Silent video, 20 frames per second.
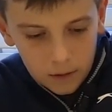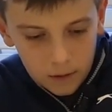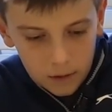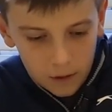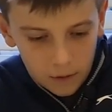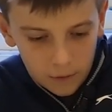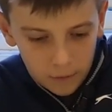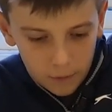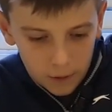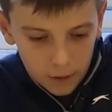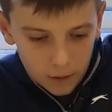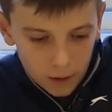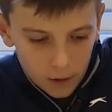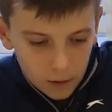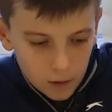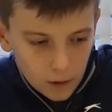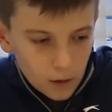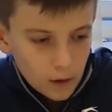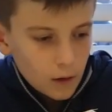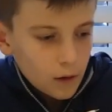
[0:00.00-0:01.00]
Sixth one
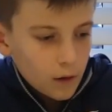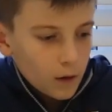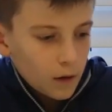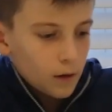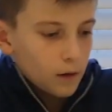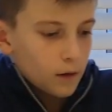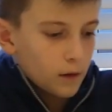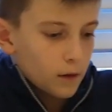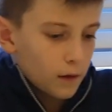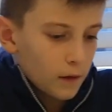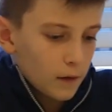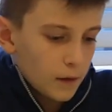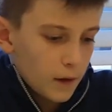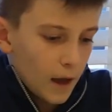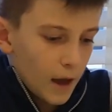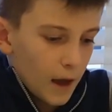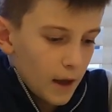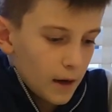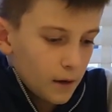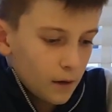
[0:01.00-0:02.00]
done.
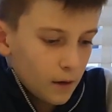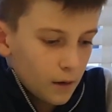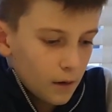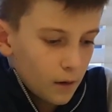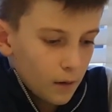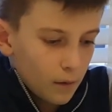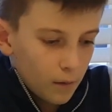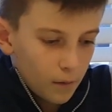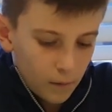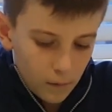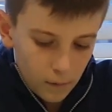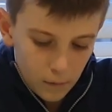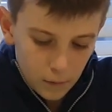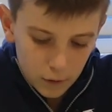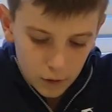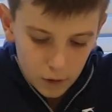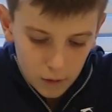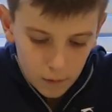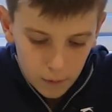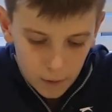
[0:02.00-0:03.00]
Then
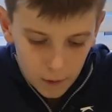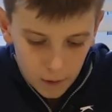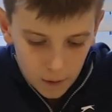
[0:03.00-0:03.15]
we're going to